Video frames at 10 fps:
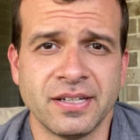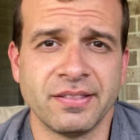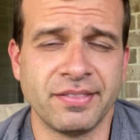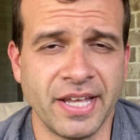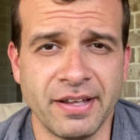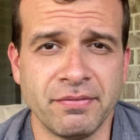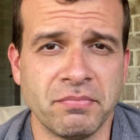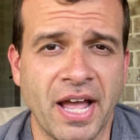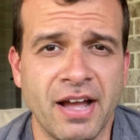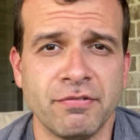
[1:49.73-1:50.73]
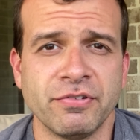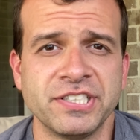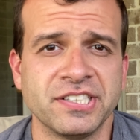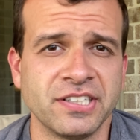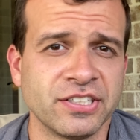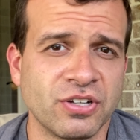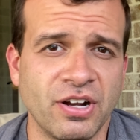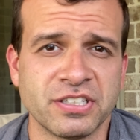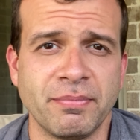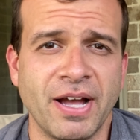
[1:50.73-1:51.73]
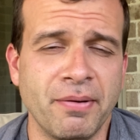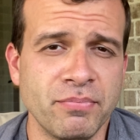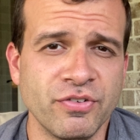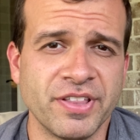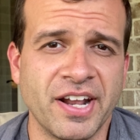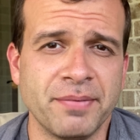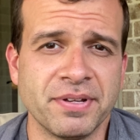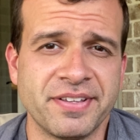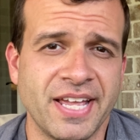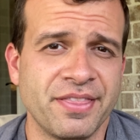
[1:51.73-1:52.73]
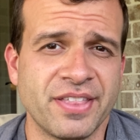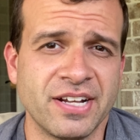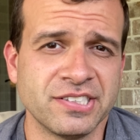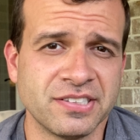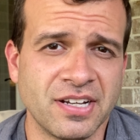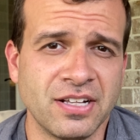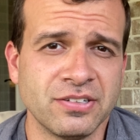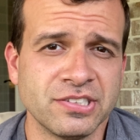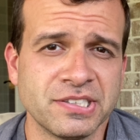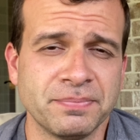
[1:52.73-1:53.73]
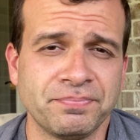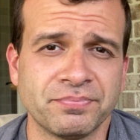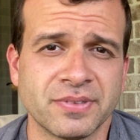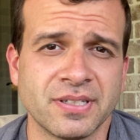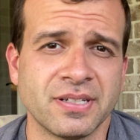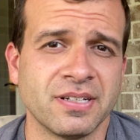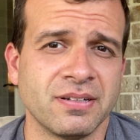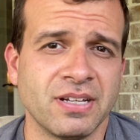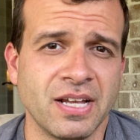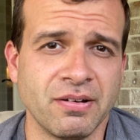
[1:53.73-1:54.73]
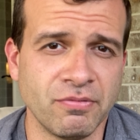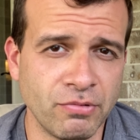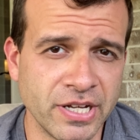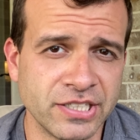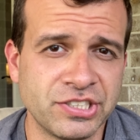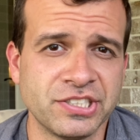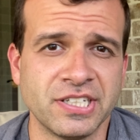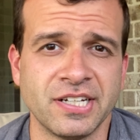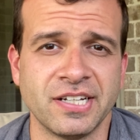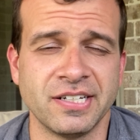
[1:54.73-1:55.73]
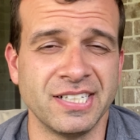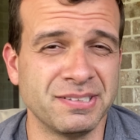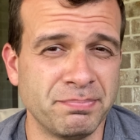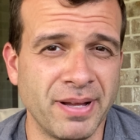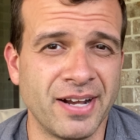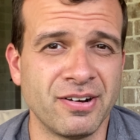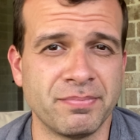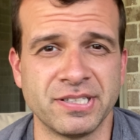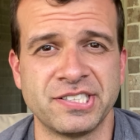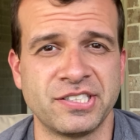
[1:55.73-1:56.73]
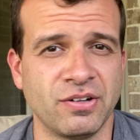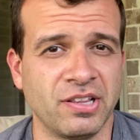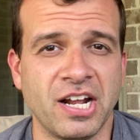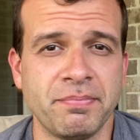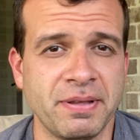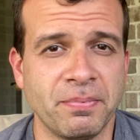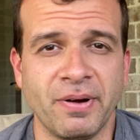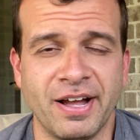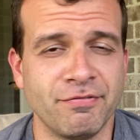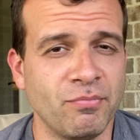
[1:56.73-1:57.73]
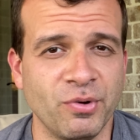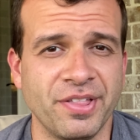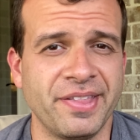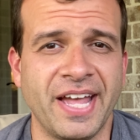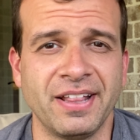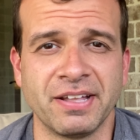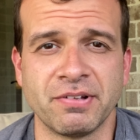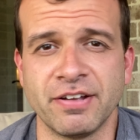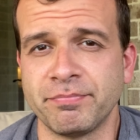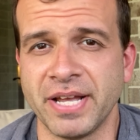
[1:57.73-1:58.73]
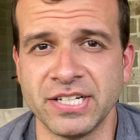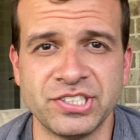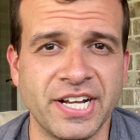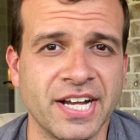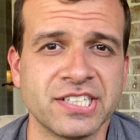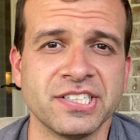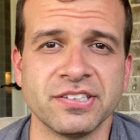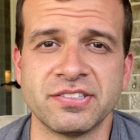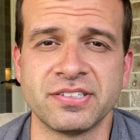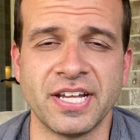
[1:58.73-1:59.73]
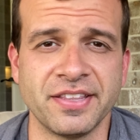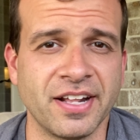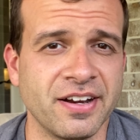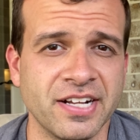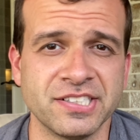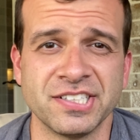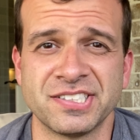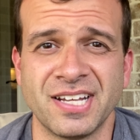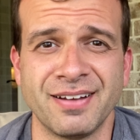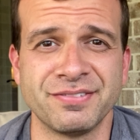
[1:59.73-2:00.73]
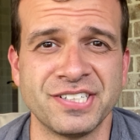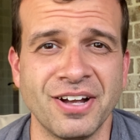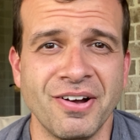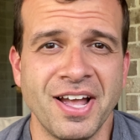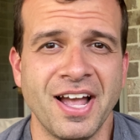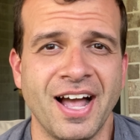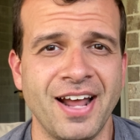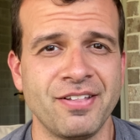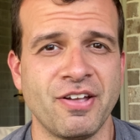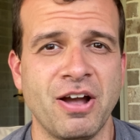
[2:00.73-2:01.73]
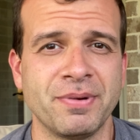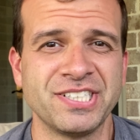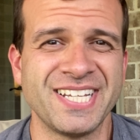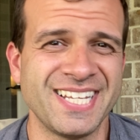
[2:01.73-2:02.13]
they have recently talked about moving that up to $10,000, which is better, but still a lot of people have more than that. Like they have paychecks and 1099s and stuff. So I don't know how much